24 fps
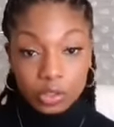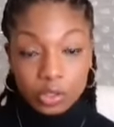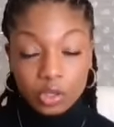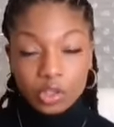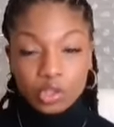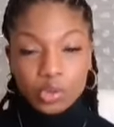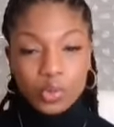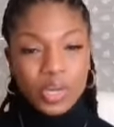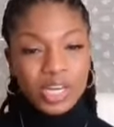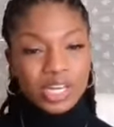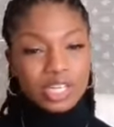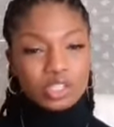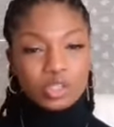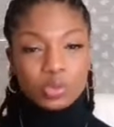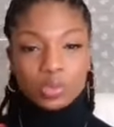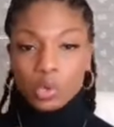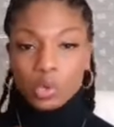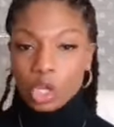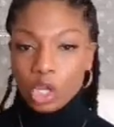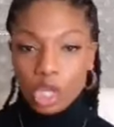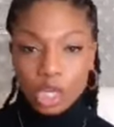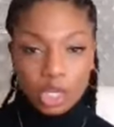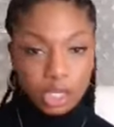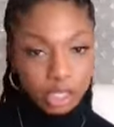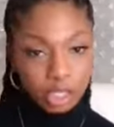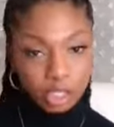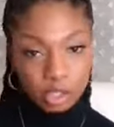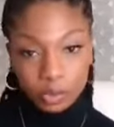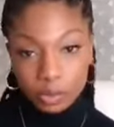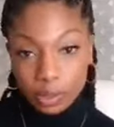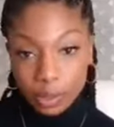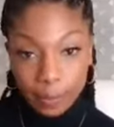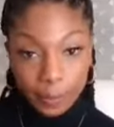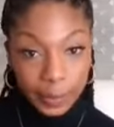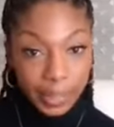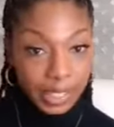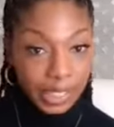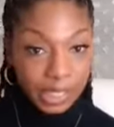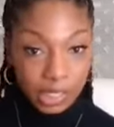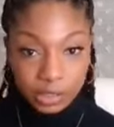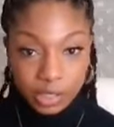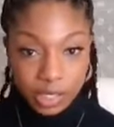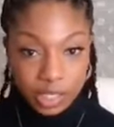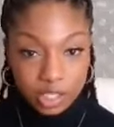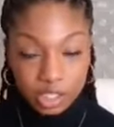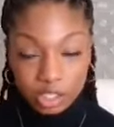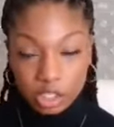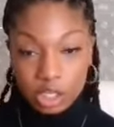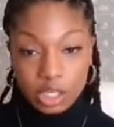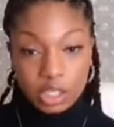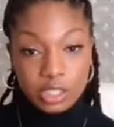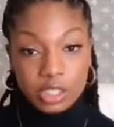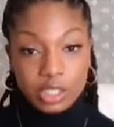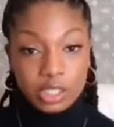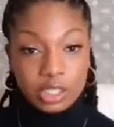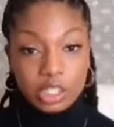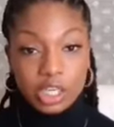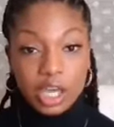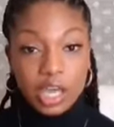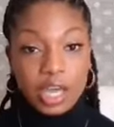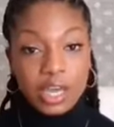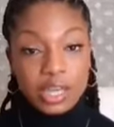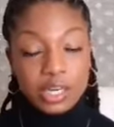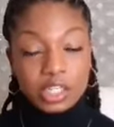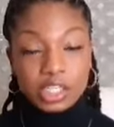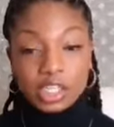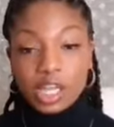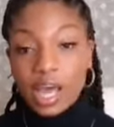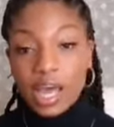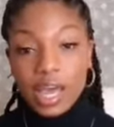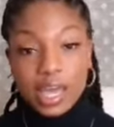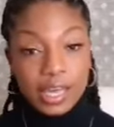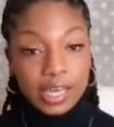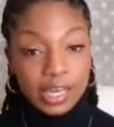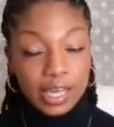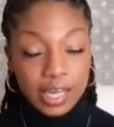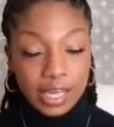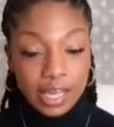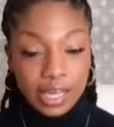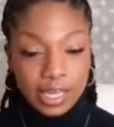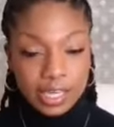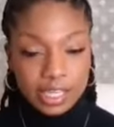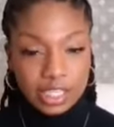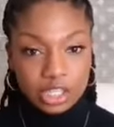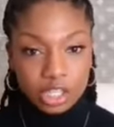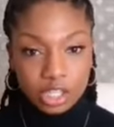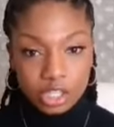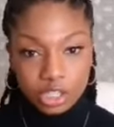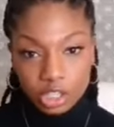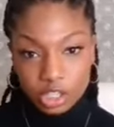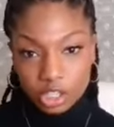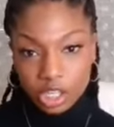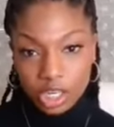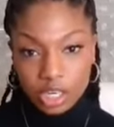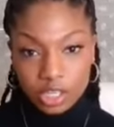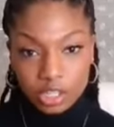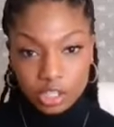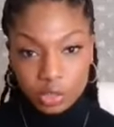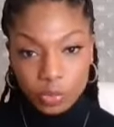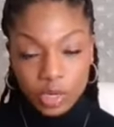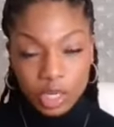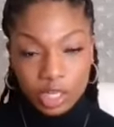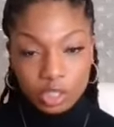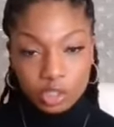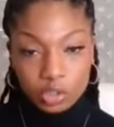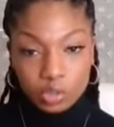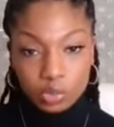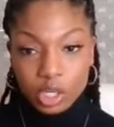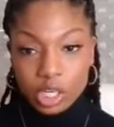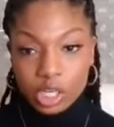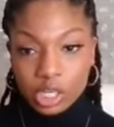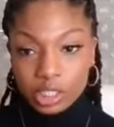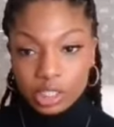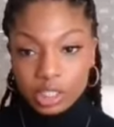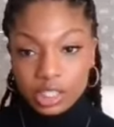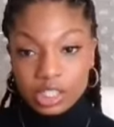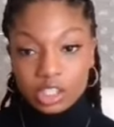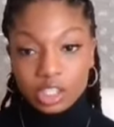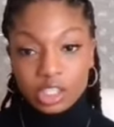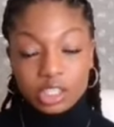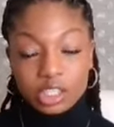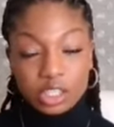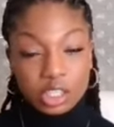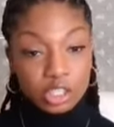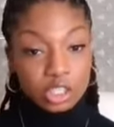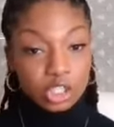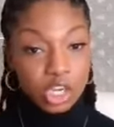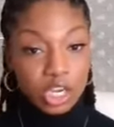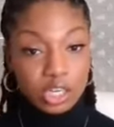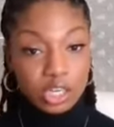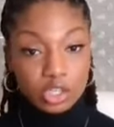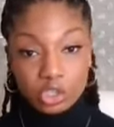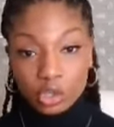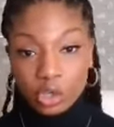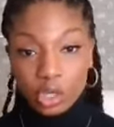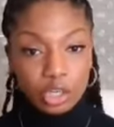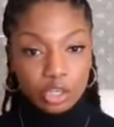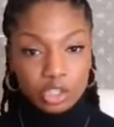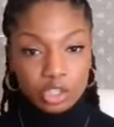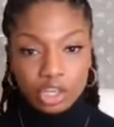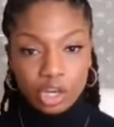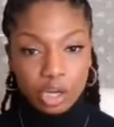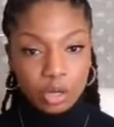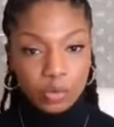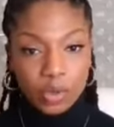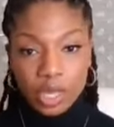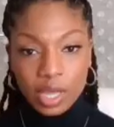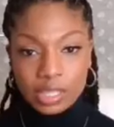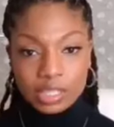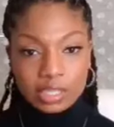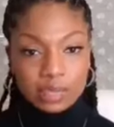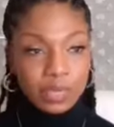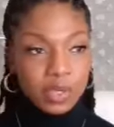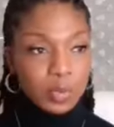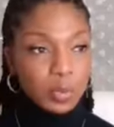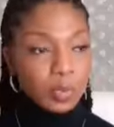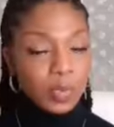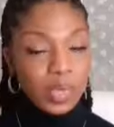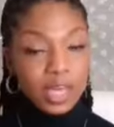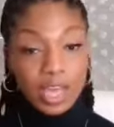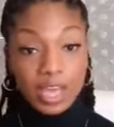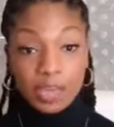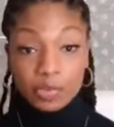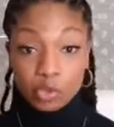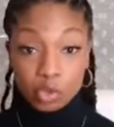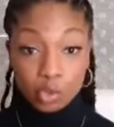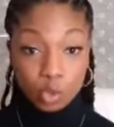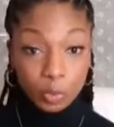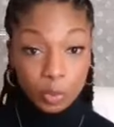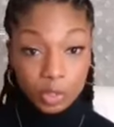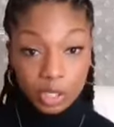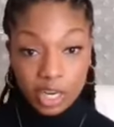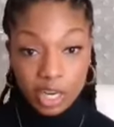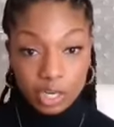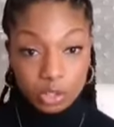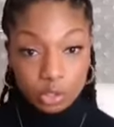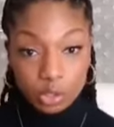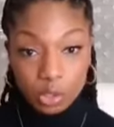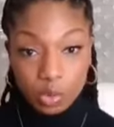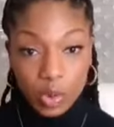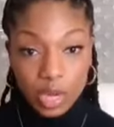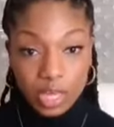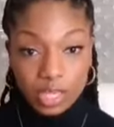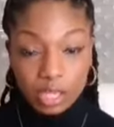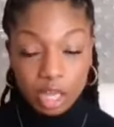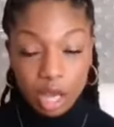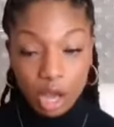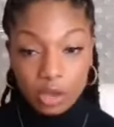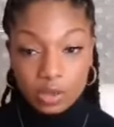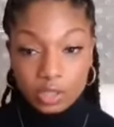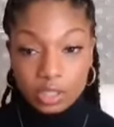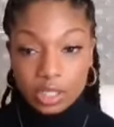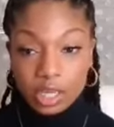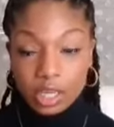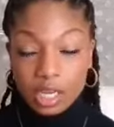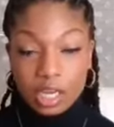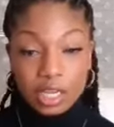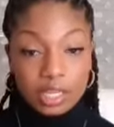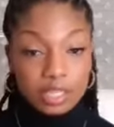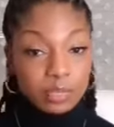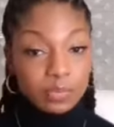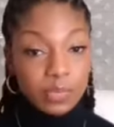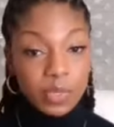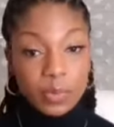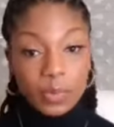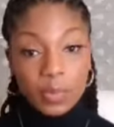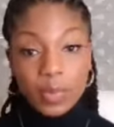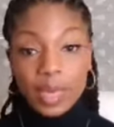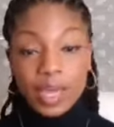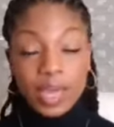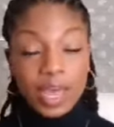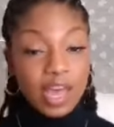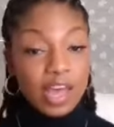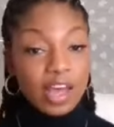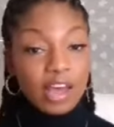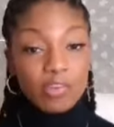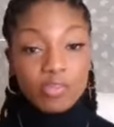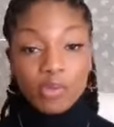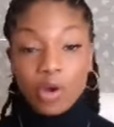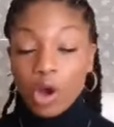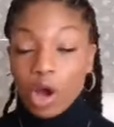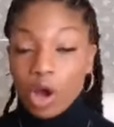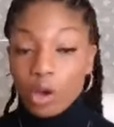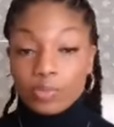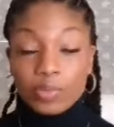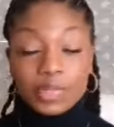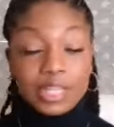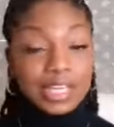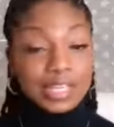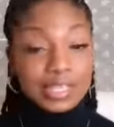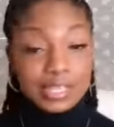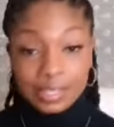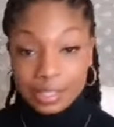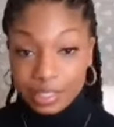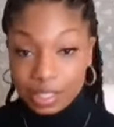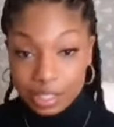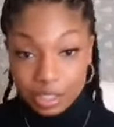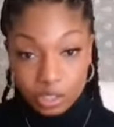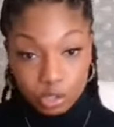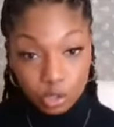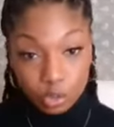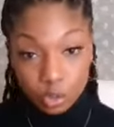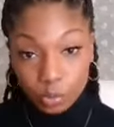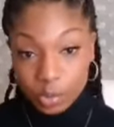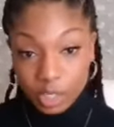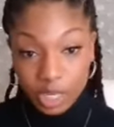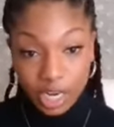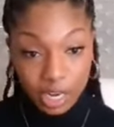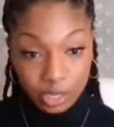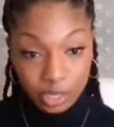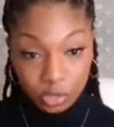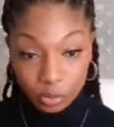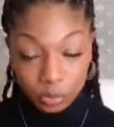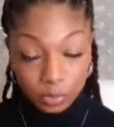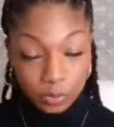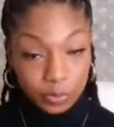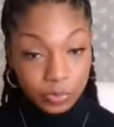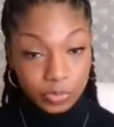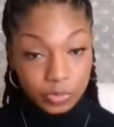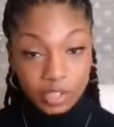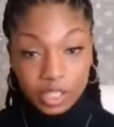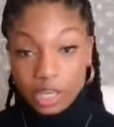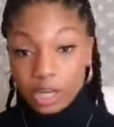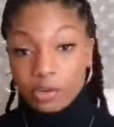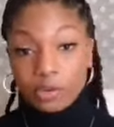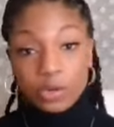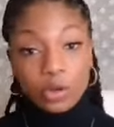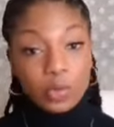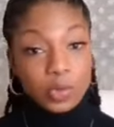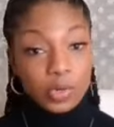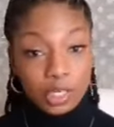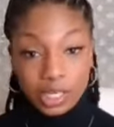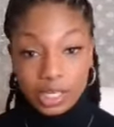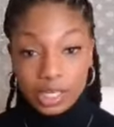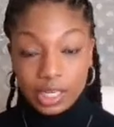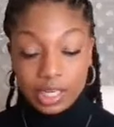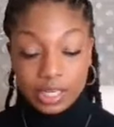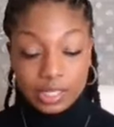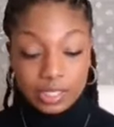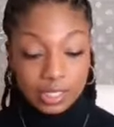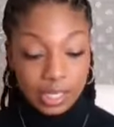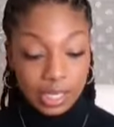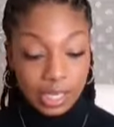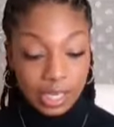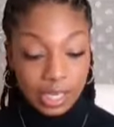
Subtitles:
the way that you look, your appearance starts to change. Like, he starts to change the way that you look. He starts to change, you know, some people may have supernatural weight loss. Some people may have, listen, this is supernatural. I don't know what it is.